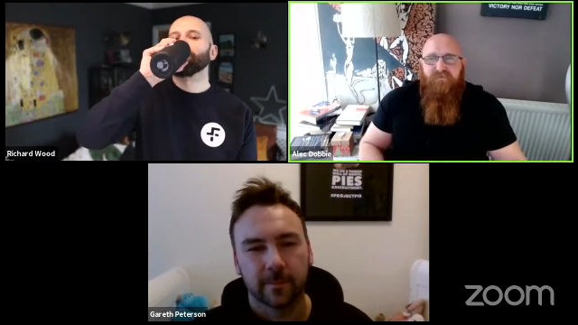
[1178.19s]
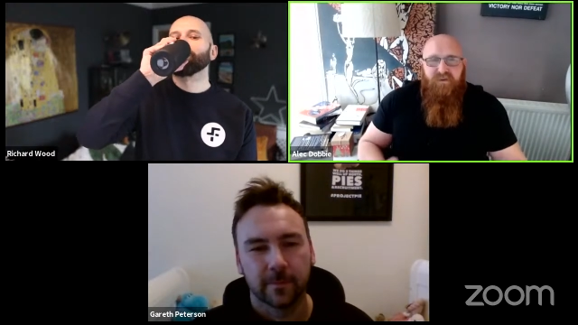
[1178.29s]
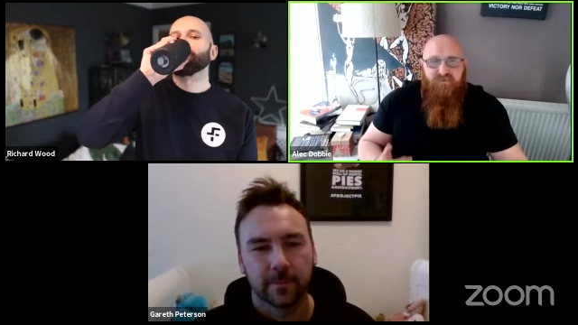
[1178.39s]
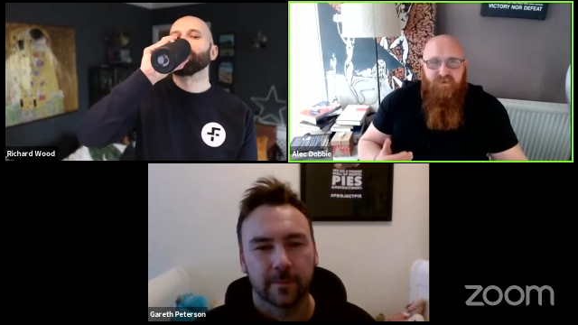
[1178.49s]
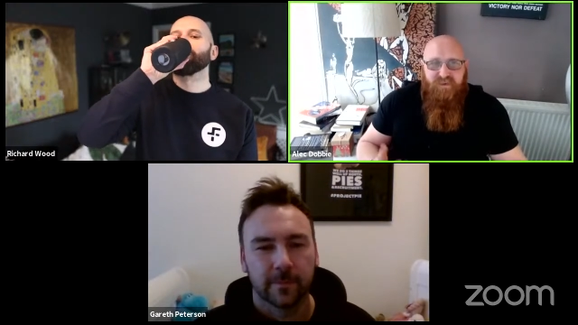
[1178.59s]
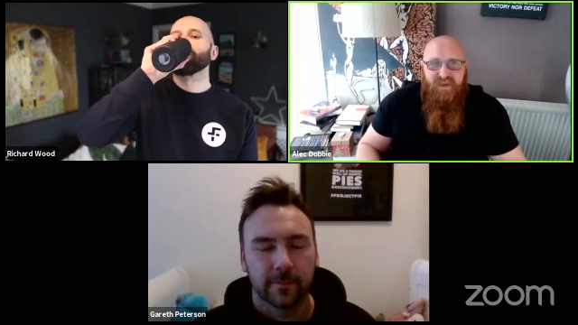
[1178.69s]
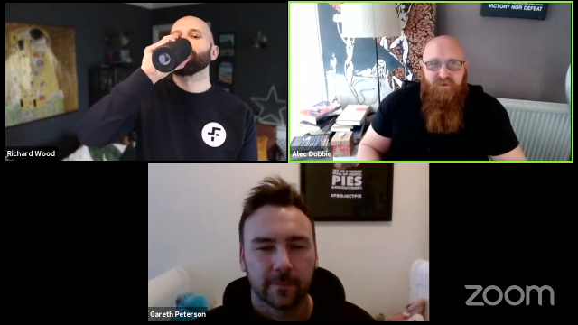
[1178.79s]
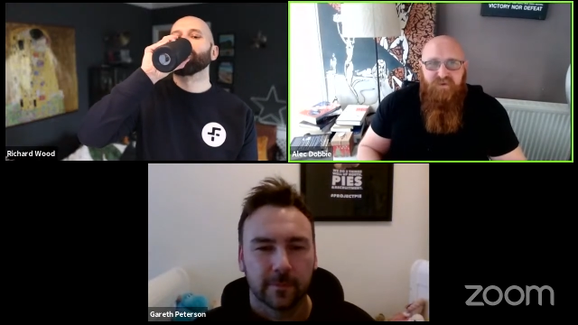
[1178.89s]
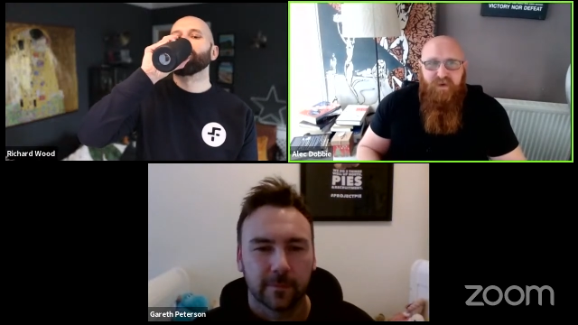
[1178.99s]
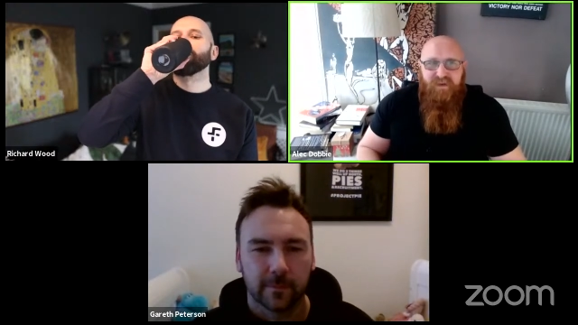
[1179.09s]
Speaker 1: that you'd want to
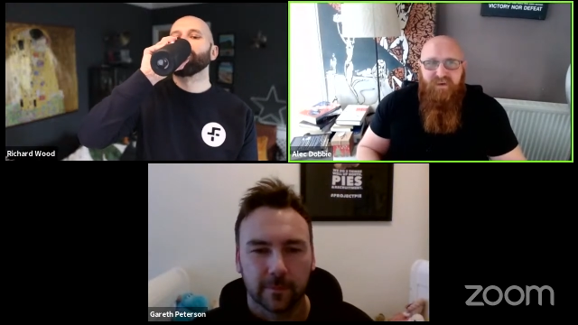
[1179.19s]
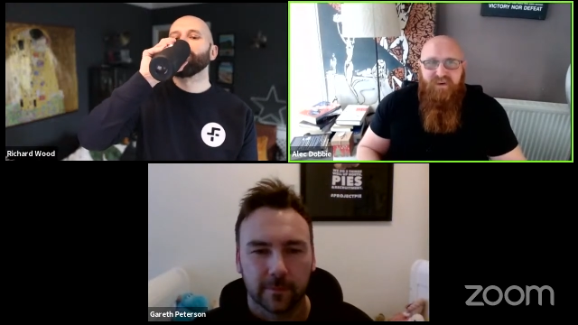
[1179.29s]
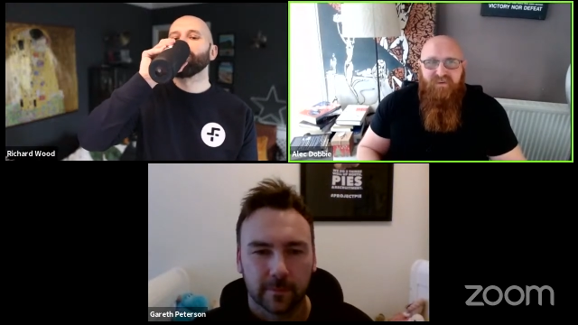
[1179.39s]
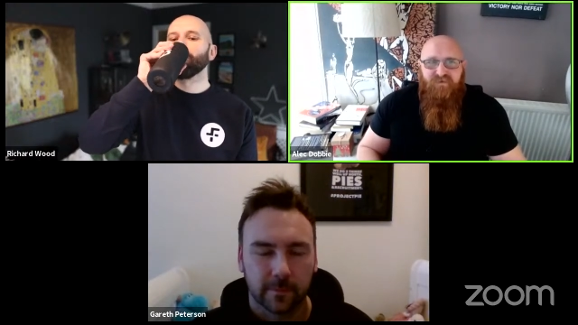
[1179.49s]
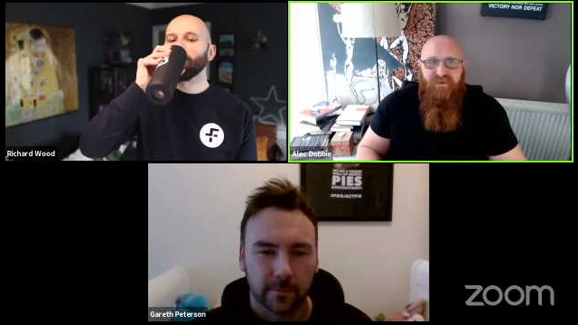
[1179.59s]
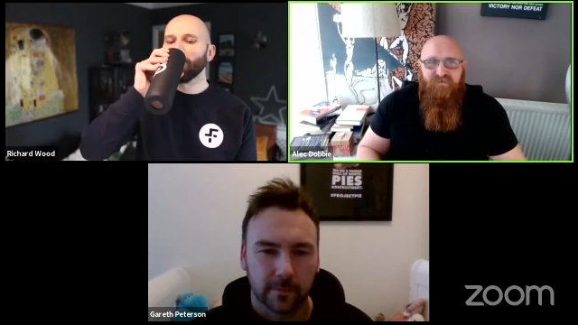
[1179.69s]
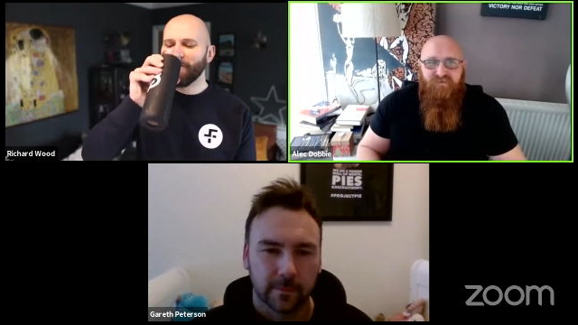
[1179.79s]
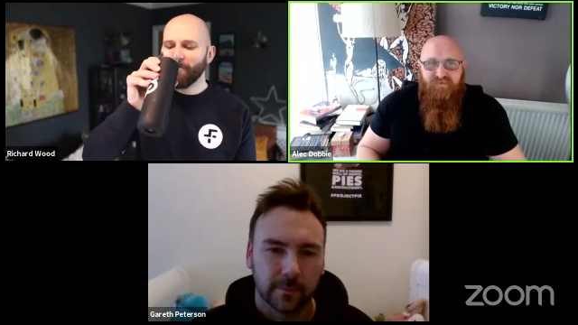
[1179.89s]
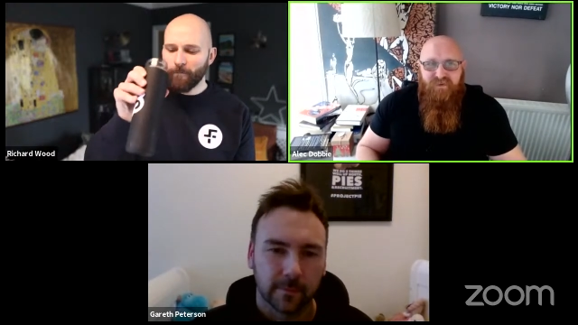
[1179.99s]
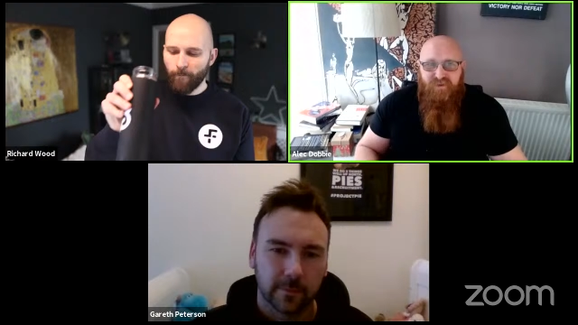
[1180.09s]
sell to me, uh, when
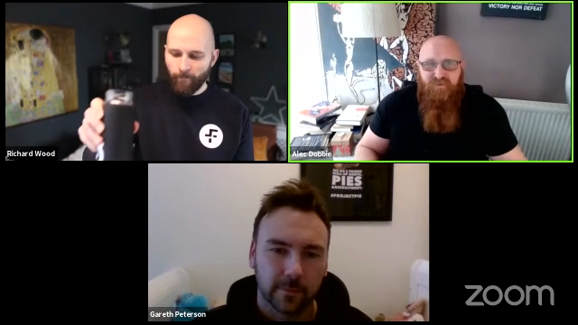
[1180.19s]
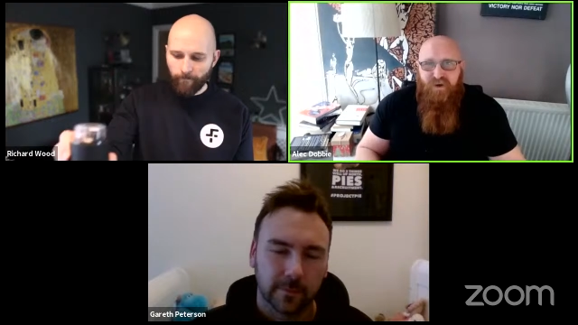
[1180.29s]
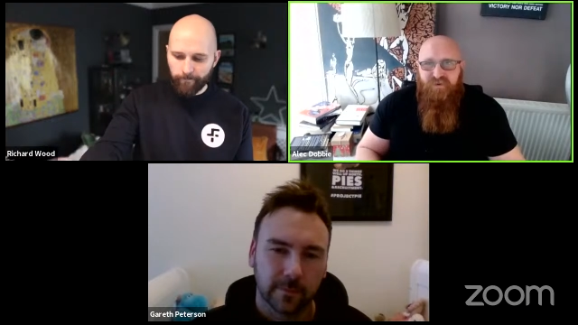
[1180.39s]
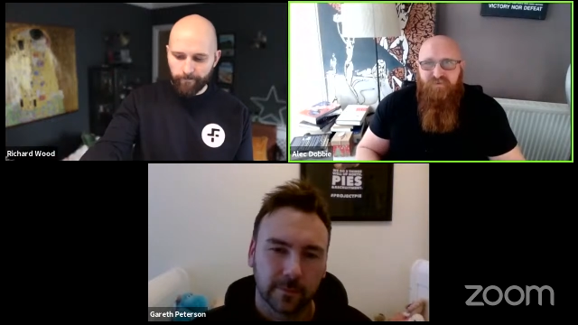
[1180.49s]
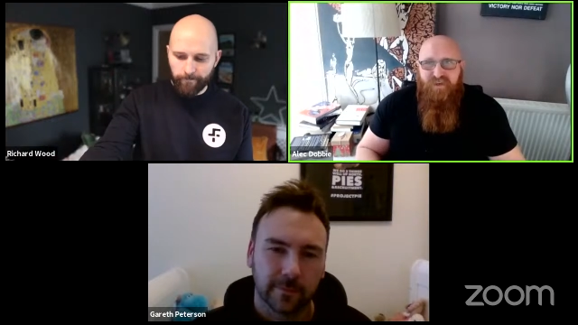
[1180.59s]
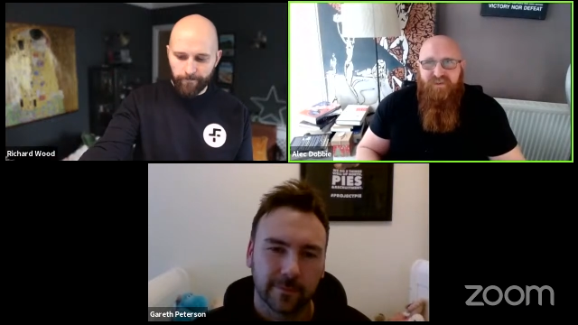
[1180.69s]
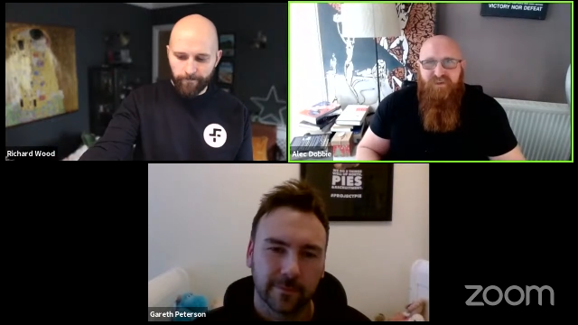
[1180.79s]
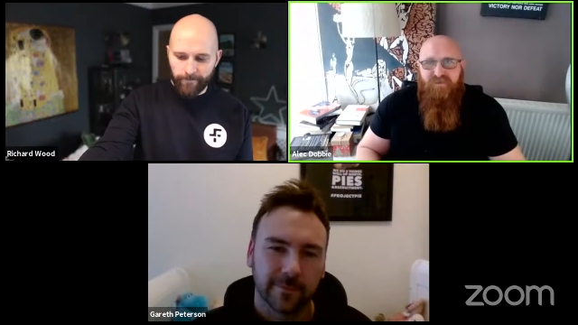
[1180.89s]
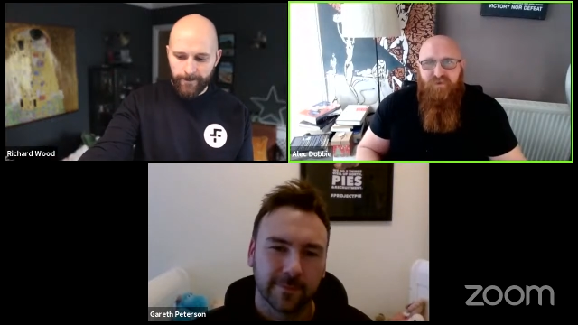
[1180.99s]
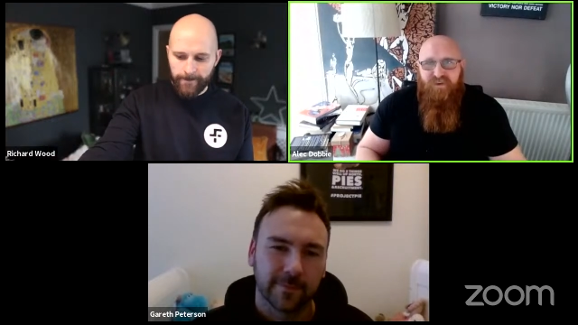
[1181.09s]
you just approach me and
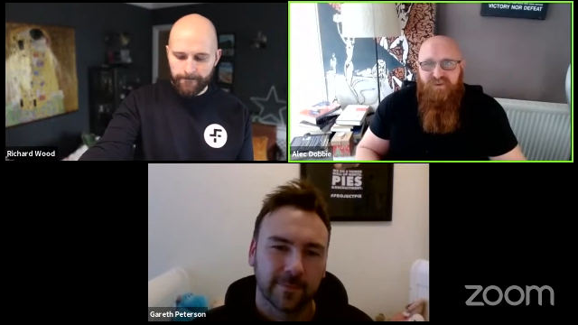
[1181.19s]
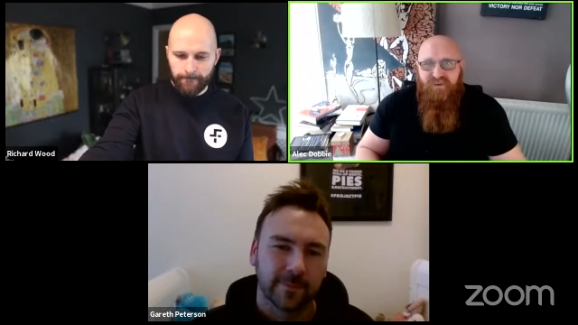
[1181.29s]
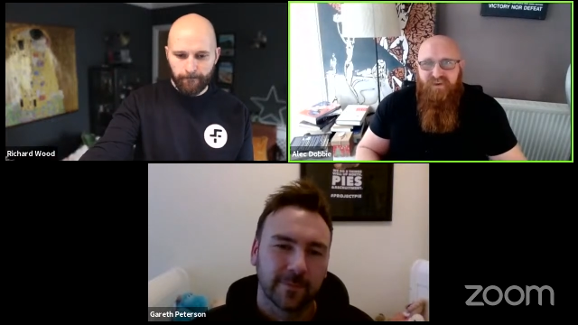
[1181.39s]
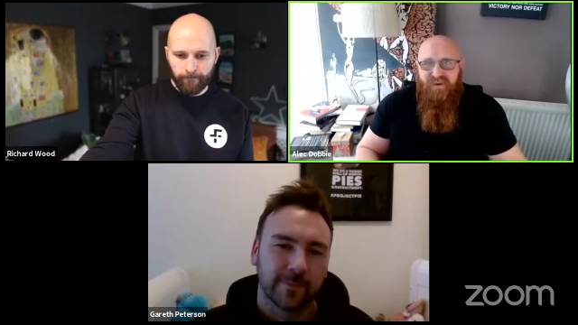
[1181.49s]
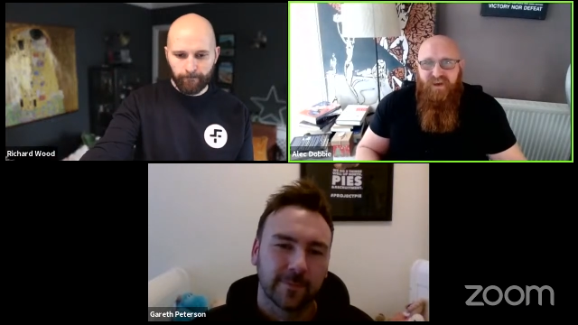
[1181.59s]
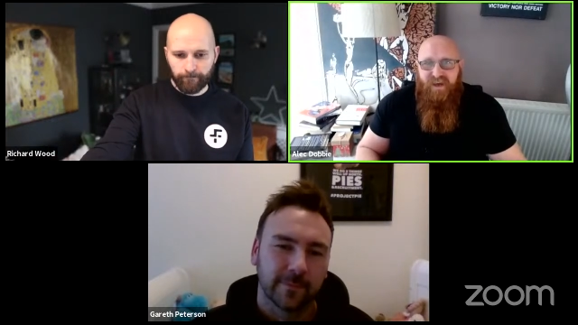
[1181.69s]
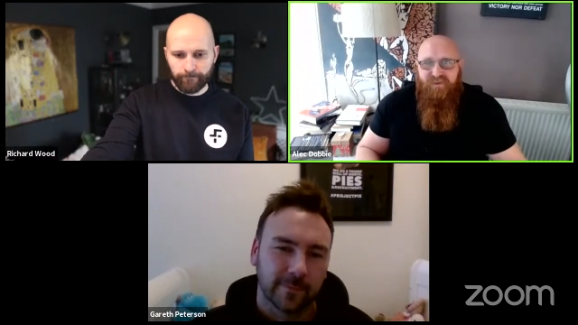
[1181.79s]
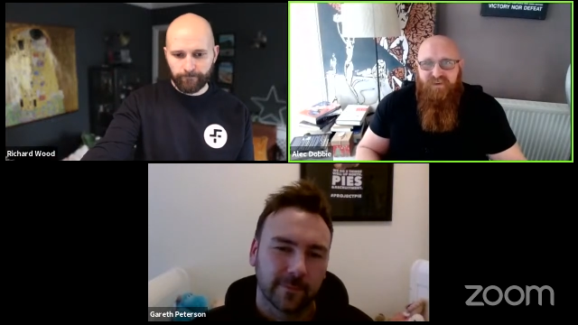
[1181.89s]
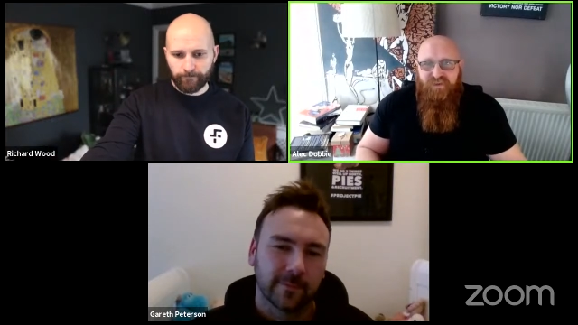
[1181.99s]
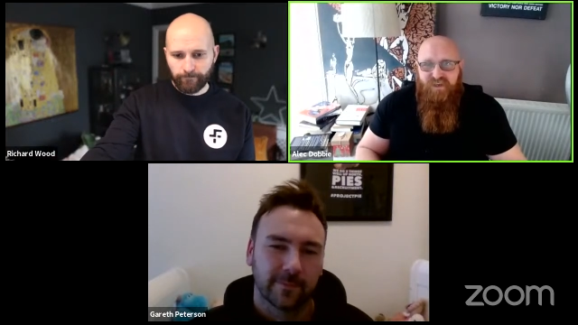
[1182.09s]
suggest what it does, How's
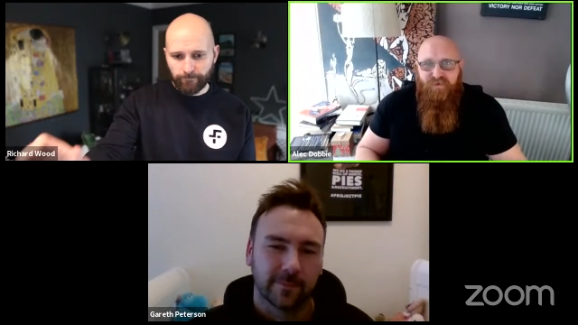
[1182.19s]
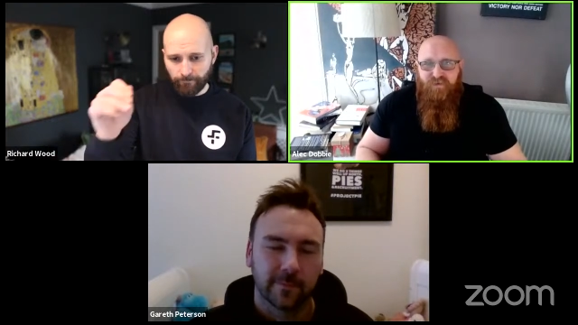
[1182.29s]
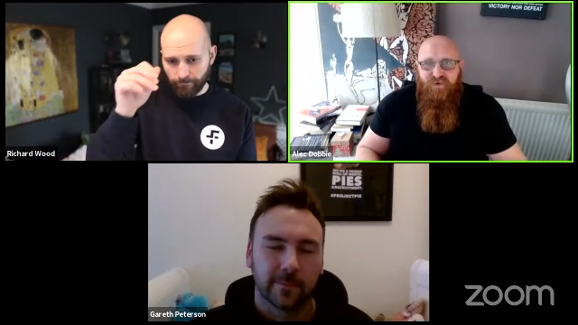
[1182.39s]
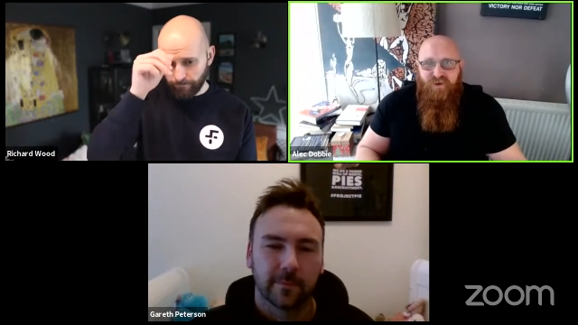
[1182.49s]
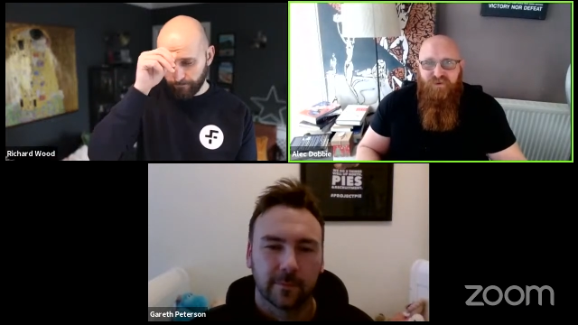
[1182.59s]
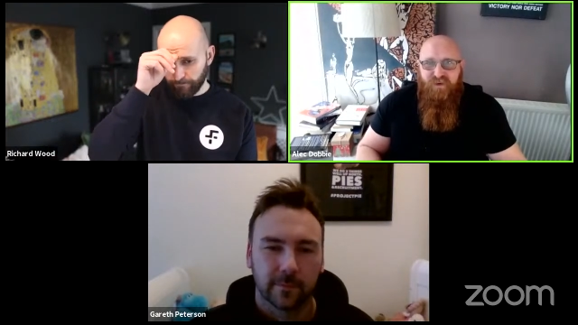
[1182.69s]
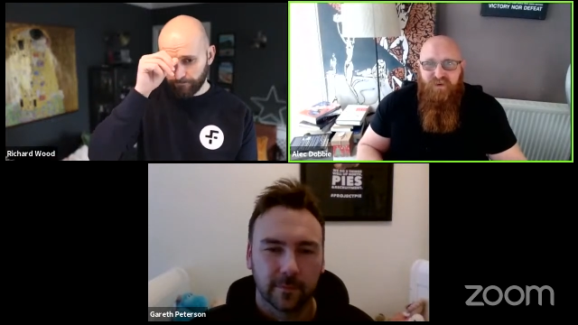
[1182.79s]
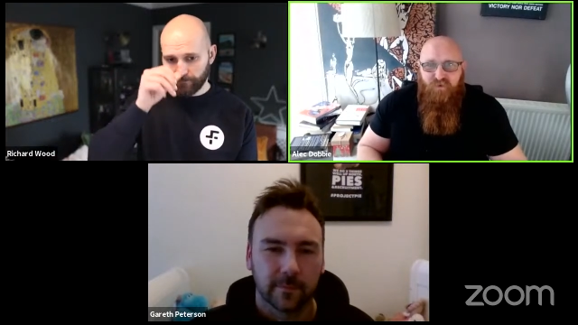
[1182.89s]
it going to change my world?